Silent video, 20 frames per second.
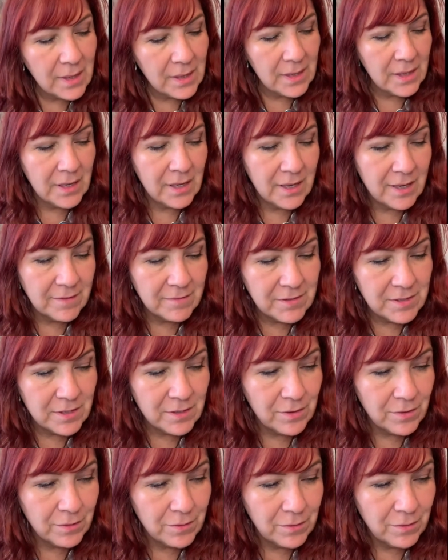gives
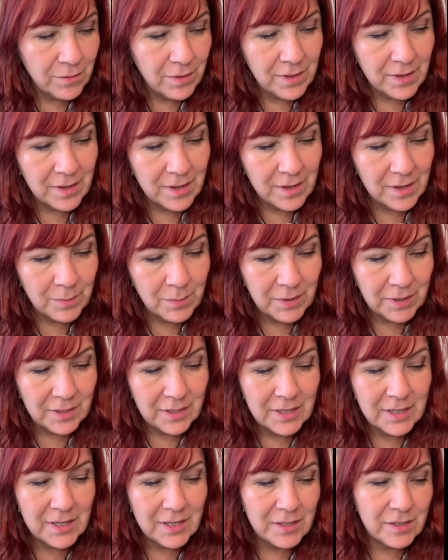you the
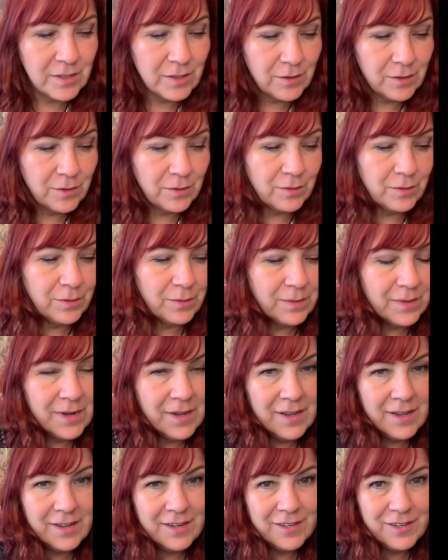ability to
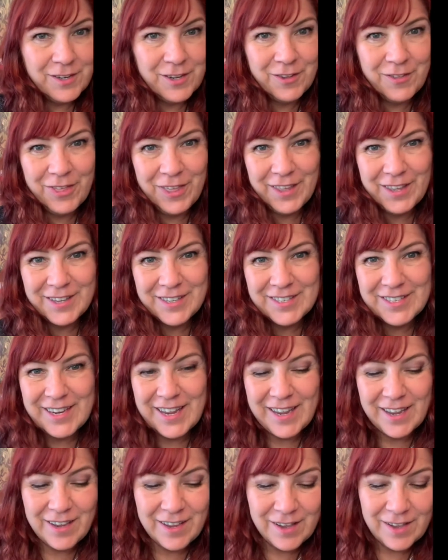do things
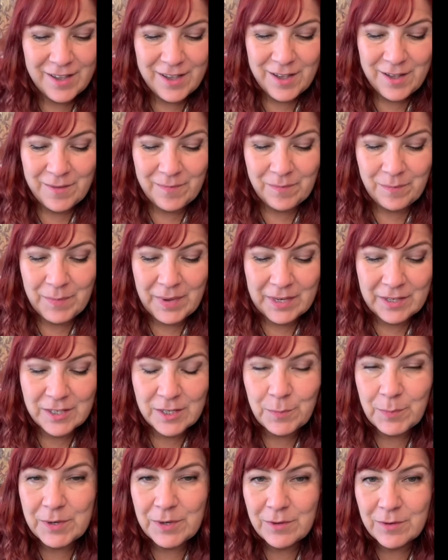like bend
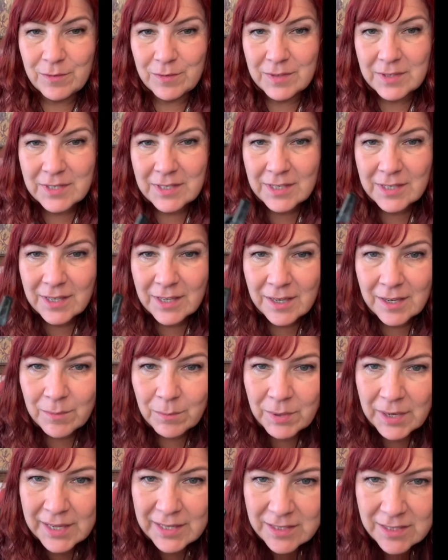spoons and
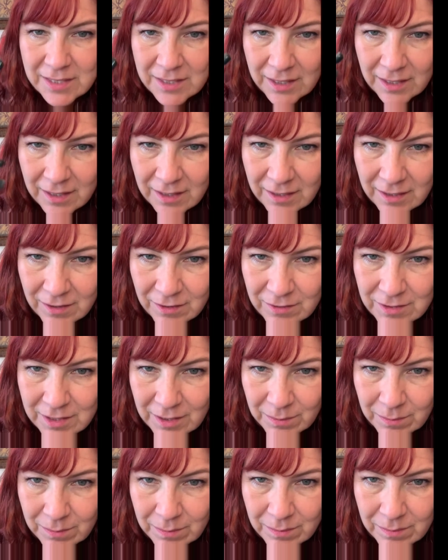plastic. Here's
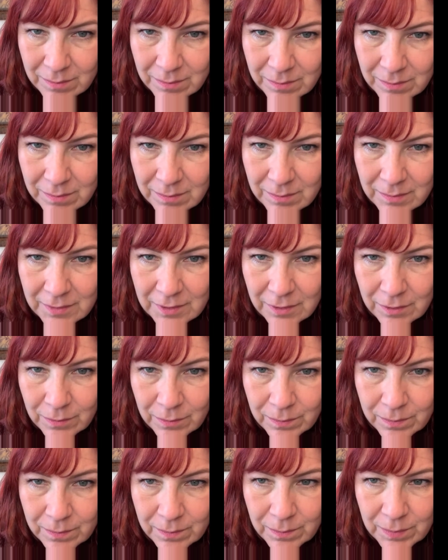a little
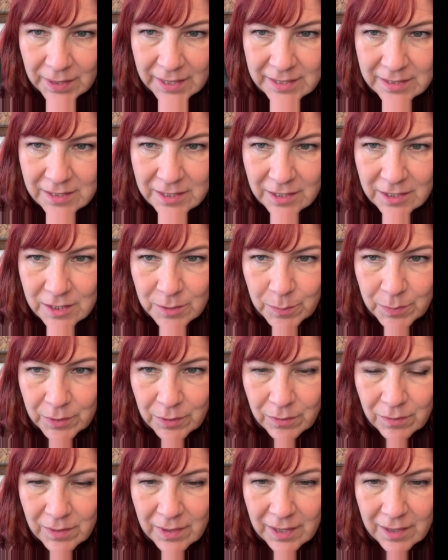plastic
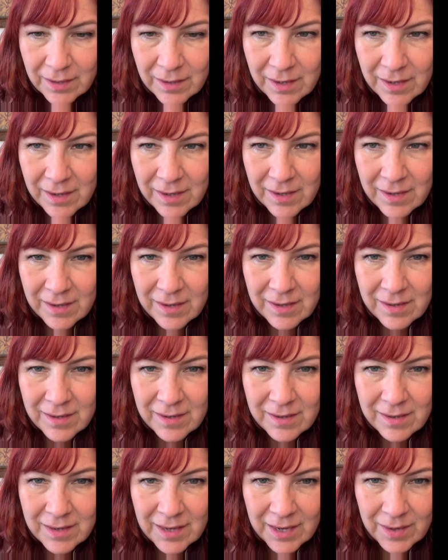spoon that
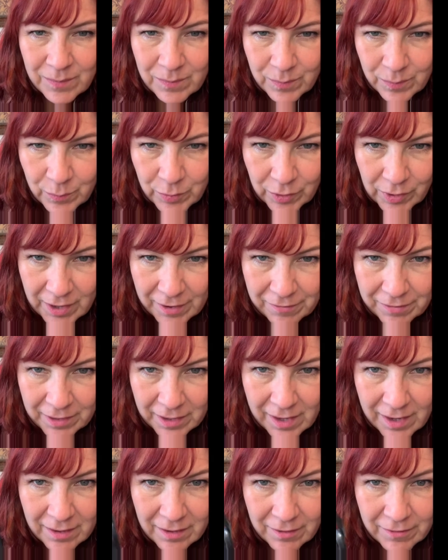I broke off the
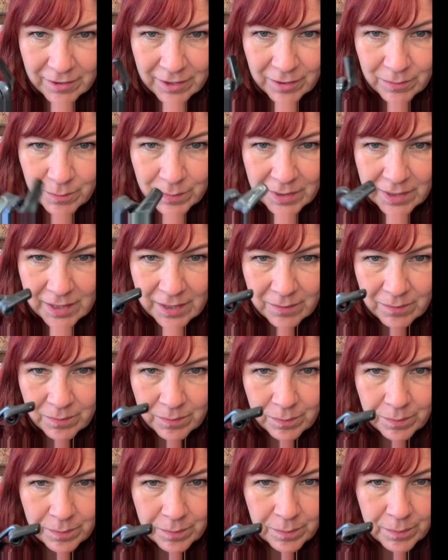end of it, but I
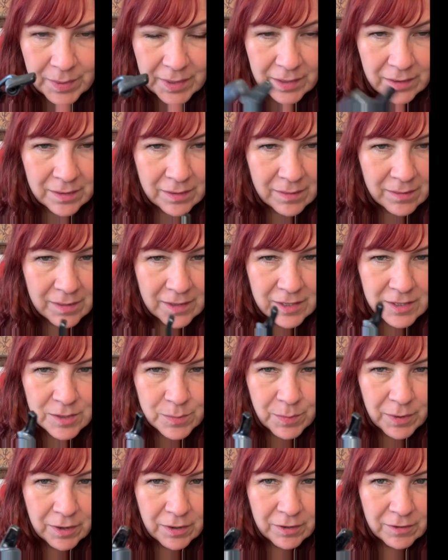bent this
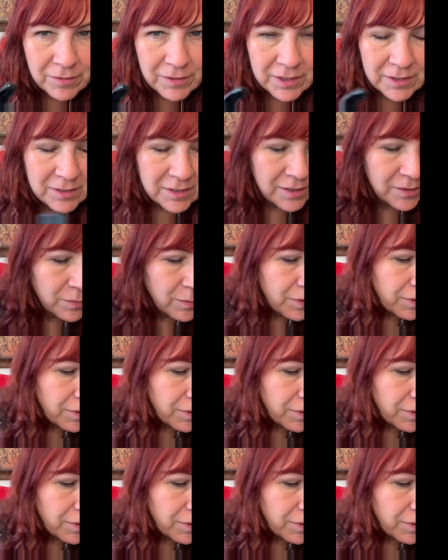part of it with